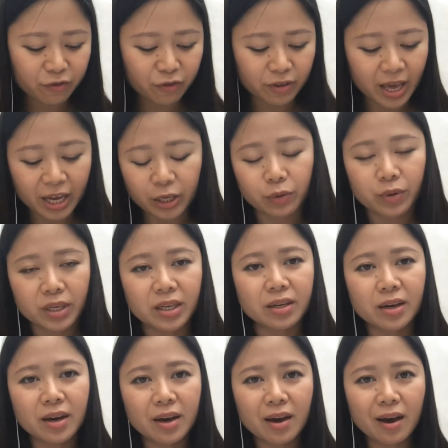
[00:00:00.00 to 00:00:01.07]
And for that, you
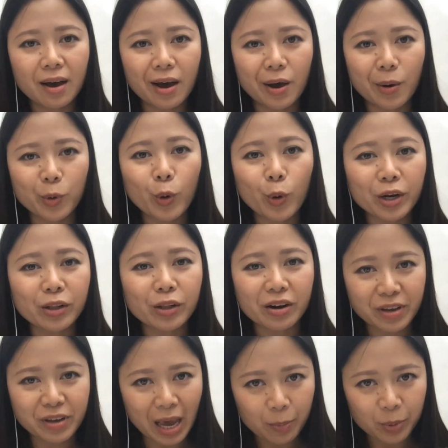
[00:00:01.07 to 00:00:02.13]
need quite a
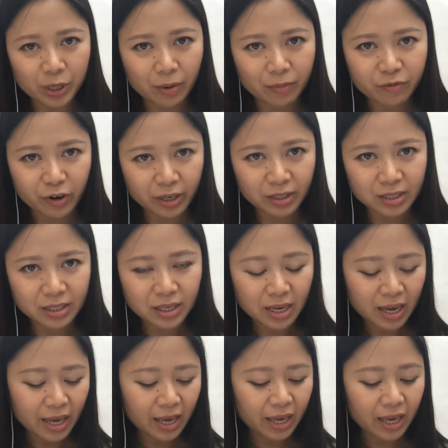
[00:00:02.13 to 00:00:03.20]
lot of capital up front.
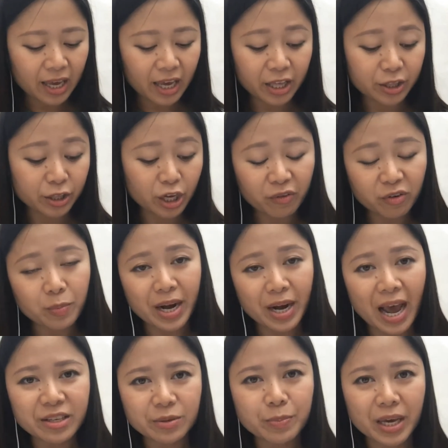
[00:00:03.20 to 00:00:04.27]
And the
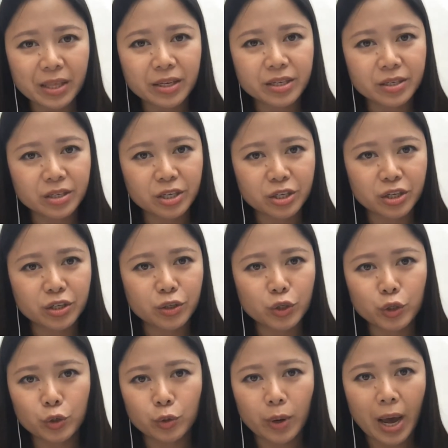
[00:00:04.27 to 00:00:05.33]
government has made the decision
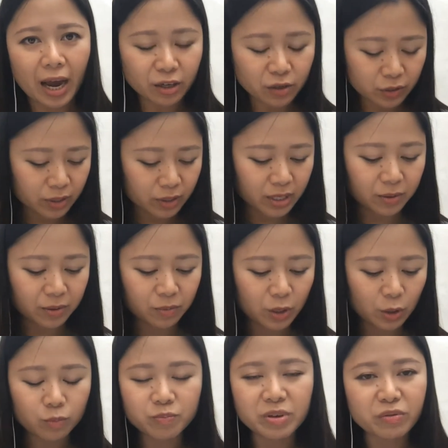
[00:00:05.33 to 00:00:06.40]
to actually,
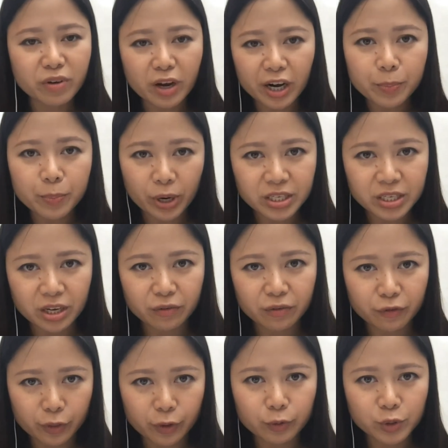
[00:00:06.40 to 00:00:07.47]
be very
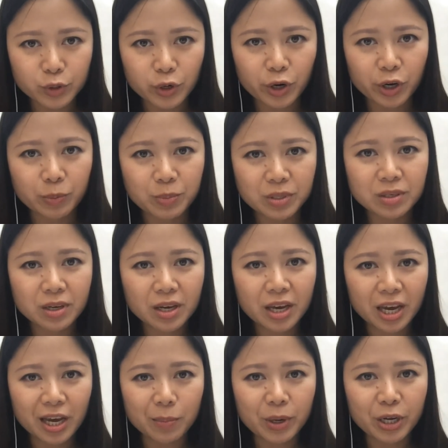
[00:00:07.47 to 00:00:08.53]
present for those startups
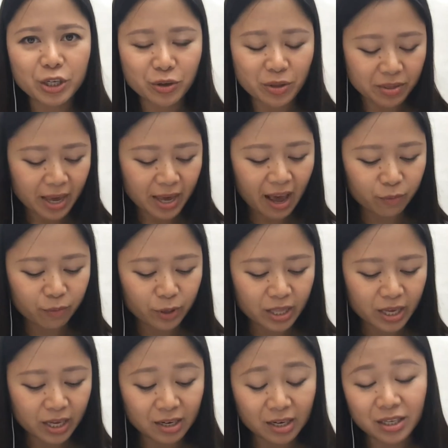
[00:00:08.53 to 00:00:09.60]
and make sure that they have what
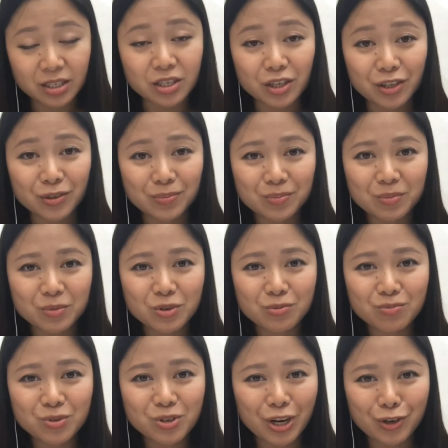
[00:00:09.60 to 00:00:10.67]
they need to
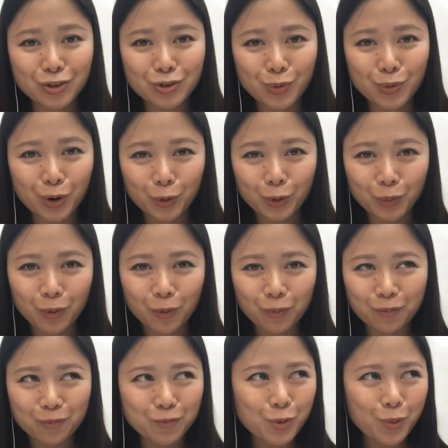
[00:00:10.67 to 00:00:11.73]
change the world
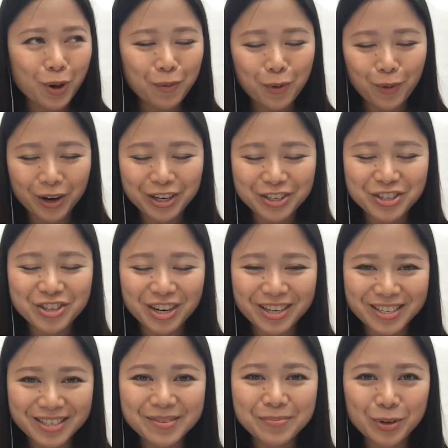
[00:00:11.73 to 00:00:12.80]
the way we want it to
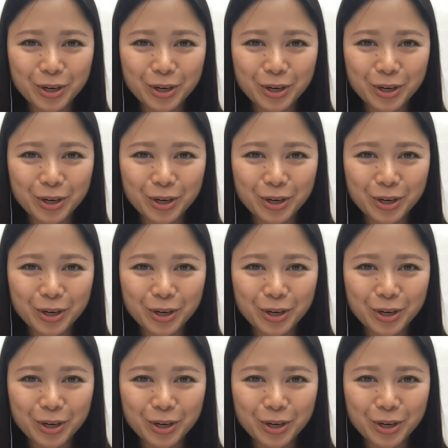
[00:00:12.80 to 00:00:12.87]
change.